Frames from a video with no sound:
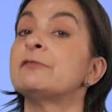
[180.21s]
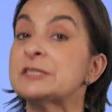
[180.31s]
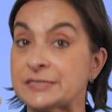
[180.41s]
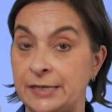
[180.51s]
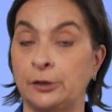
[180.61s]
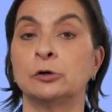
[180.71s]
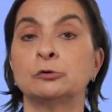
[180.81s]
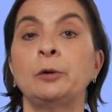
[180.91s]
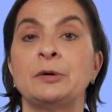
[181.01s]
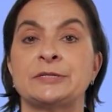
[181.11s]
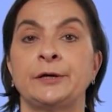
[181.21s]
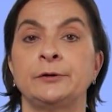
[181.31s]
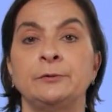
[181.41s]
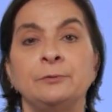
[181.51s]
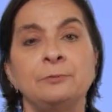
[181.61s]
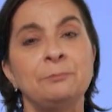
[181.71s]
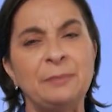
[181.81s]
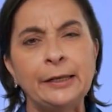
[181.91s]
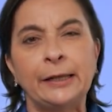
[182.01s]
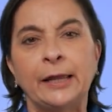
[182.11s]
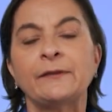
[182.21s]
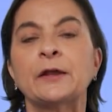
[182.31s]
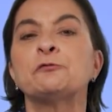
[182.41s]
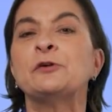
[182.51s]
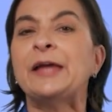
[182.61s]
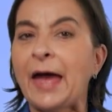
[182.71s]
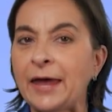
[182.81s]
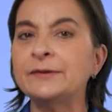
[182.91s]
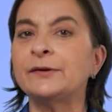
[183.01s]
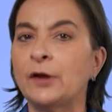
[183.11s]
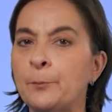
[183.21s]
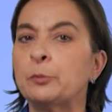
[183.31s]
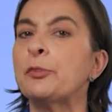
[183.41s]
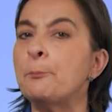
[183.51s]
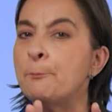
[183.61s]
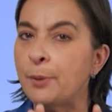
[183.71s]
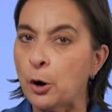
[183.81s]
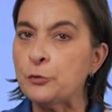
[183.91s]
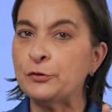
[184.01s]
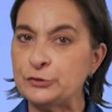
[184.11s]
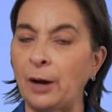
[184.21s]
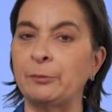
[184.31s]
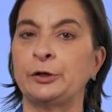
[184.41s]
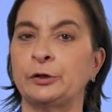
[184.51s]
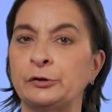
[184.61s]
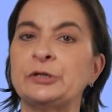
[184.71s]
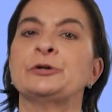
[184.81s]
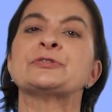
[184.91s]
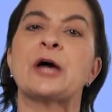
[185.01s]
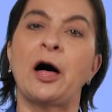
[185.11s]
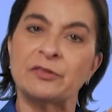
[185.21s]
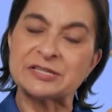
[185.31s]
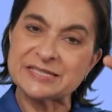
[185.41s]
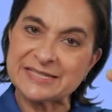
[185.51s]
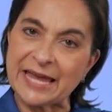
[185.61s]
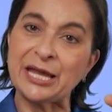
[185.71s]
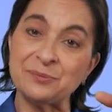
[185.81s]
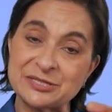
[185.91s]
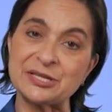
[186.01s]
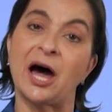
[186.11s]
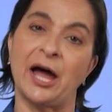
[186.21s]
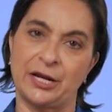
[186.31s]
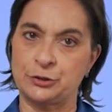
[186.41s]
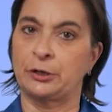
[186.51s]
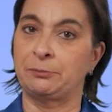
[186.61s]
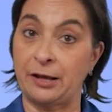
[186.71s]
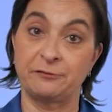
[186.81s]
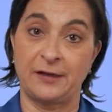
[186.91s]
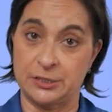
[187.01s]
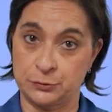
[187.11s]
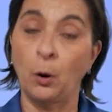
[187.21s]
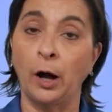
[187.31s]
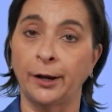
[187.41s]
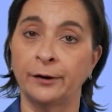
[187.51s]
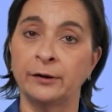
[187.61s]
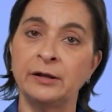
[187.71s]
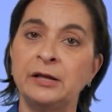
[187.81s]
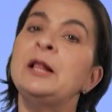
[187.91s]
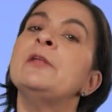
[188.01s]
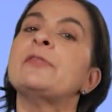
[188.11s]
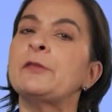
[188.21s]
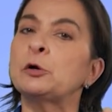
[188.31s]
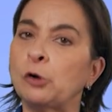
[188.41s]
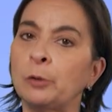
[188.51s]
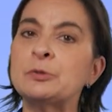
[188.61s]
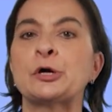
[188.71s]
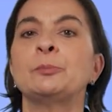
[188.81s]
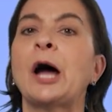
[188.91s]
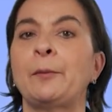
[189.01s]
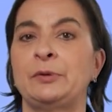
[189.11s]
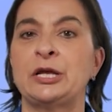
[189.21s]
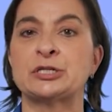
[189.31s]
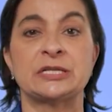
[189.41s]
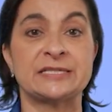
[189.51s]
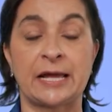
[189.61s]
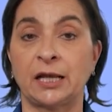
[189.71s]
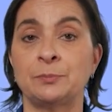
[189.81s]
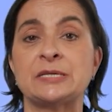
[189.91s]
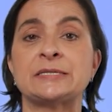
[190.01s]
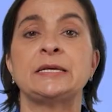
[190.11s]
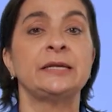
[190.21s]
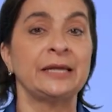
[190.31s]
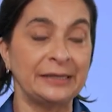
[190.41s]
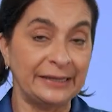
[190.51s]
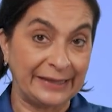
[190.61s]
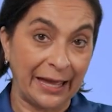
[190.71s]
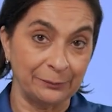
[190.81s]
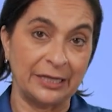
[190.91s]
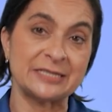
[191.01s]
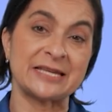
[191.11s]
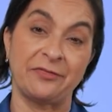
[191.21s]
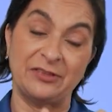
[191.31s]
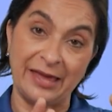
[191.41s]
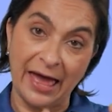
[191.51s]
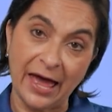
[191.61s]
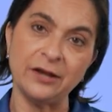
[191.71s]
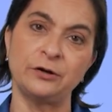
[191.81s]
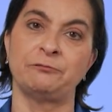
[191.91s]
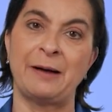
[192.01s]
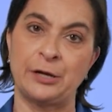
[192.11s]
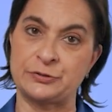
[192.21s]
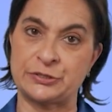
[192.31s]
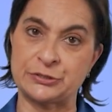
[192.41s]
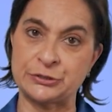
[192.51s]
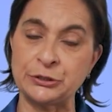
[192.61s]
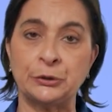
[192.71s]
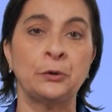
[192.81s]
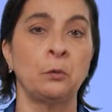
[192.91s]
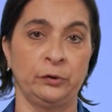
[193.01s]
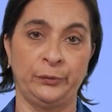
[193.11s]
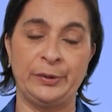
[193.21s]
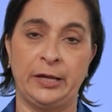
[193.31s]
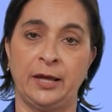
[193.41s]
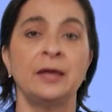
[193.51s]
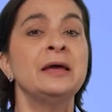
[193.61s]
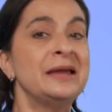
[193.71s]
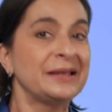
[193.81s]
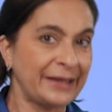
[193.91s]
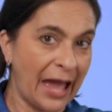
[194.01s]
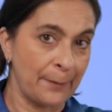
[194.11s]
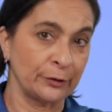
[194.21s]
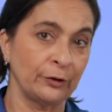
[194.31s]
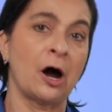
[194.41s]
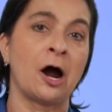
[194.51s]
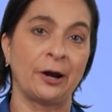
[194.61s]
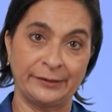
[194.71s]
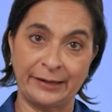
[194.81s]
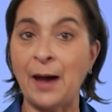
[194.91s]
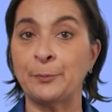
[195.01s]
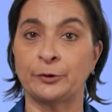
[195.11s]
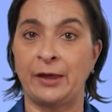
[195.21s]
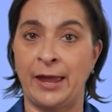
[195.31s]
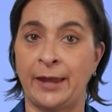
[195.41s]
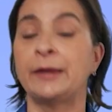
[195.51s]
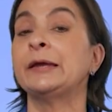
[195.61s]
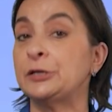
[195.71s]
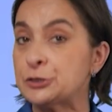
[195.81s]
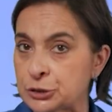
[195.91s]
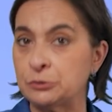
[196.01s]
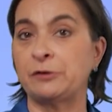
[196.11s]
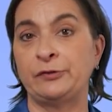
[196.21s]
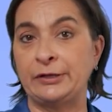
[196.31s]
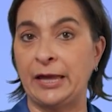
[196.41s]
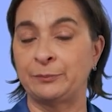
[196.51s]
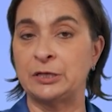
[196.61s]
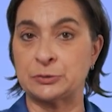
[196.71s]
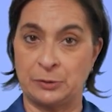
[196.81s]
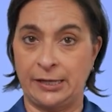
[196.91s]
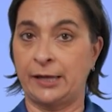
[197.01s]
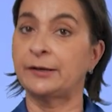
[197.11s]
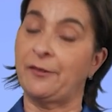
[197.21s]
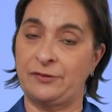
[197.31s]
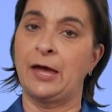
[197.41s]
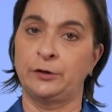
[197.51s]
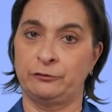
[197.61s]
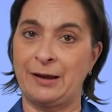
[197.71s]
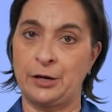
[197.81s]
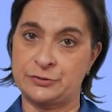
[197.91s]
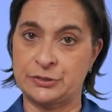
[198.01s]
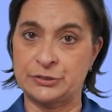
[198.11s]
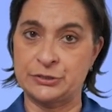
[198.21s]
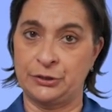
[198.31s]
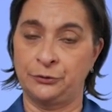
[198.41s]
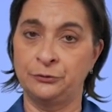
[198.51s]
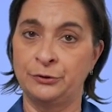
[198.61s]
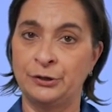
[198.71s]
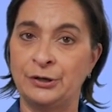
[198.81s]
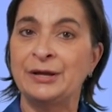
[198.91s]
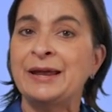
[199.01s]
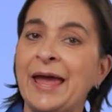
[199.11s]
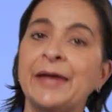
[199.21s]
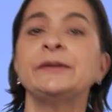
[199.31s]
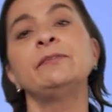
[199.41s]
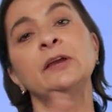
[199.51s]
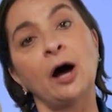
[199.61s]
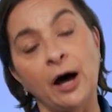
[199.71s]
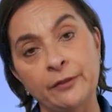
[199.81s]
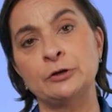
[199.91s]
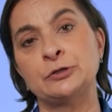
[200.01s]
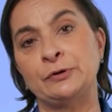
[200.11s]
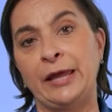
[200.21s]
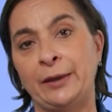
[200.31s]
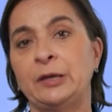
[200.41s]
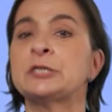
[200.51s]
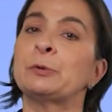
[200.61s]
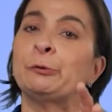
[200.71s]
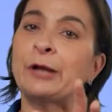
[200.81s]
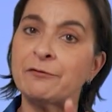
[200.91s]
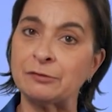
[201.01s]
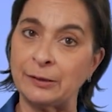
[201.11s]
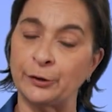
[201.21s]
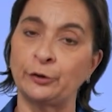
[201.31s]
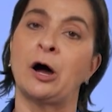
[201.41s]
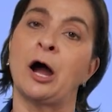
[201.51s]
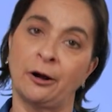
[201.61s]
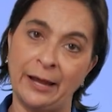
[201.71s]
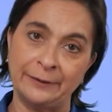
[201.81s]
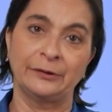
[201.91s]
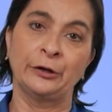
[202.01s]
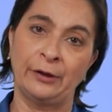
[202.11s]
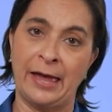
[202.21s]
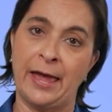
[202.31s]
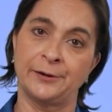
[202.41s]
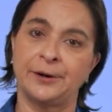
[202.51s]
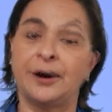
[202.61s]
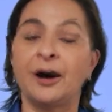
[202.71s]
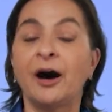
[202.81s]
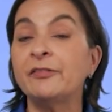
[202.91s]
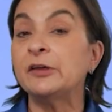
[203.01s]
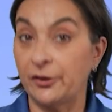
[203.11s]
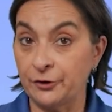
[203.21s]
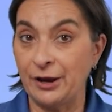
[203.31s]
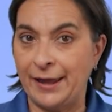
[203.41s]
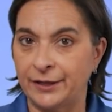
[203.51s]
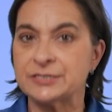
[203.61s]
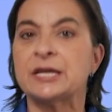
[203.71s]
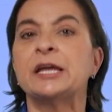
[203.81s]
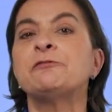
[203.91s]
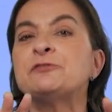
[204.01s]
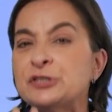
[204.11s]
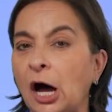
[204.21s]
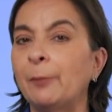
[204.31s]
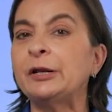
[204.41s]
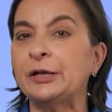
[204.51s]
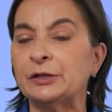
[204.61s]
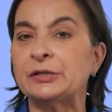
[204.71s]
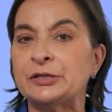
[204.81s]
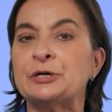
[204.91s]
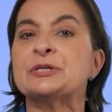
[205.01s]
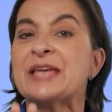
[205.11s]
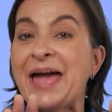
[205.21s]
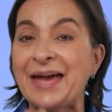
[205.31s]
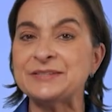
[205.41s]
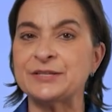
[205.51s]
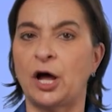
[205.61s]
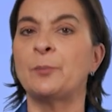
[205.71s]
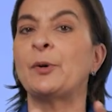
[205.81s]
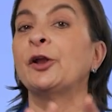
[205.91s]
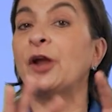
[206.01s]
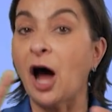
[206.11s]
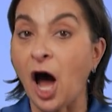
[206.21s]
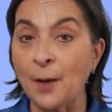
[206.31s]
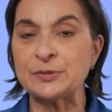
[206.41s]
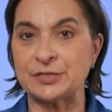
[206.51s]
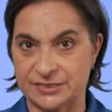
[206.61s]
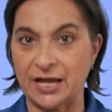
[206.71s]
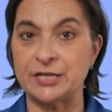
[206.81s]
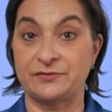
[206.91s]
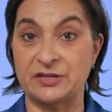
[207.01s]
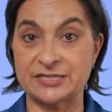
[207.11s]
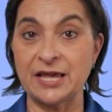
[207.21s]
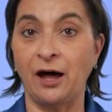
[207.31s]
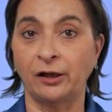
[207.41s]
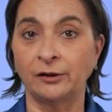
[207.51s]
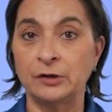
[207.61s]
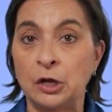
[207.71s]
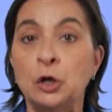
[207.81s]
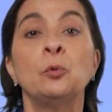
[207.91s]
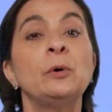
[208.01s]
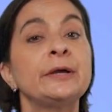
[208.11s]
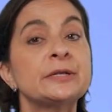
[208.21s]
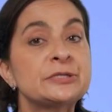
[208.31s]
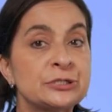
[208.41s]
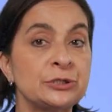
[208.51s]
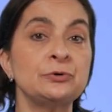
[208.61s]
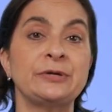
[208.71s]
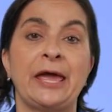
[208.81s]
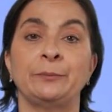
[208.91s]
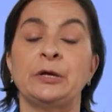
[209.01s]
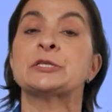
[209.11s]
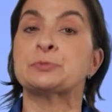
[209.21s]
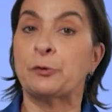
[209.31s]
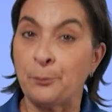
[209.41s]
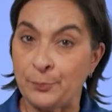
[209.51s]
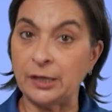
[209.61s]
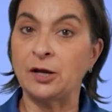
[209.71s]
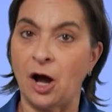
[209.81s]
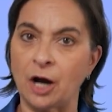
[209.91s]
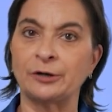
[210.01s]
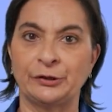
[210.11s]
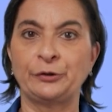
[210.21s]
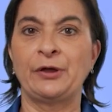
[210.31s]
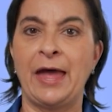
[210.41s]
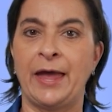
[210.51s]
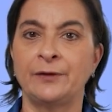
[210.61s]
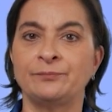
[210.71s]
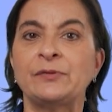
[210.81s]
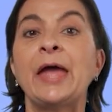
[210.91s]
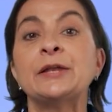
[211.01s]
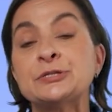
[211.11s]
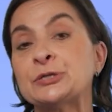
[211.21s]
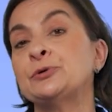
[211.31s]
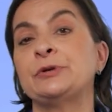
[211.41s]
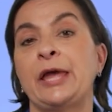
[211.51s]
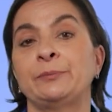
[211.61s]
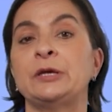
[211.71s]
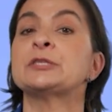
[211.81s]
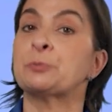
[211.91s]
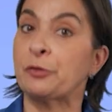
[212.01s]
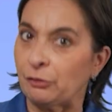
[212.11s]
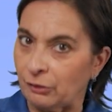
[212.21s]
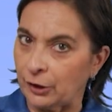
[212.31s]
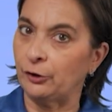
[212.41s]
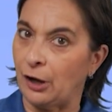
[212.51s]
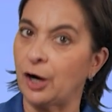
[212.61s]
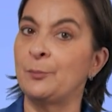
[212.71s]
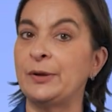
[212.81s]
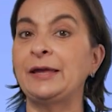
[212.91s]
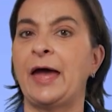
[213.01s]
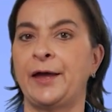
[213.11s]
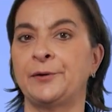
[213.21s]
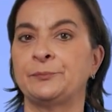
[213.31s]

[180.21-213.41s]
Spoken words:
a single chromatid, meaning that if we ended up with both dominant alleles on the same side during metaphase 1, then the chromosome combinations that can be seen in gametes at the end of meiosis 2 will be capital R and capital A in 2 of the gametes we get at the end of meiosis 2, and in the other 2 gametes we would have little r and little a. On the other hand, if dominant alleles ended up on opposite sides of the cell, we'll get 2 gametes with big R little a and 2 gametes with little r big A.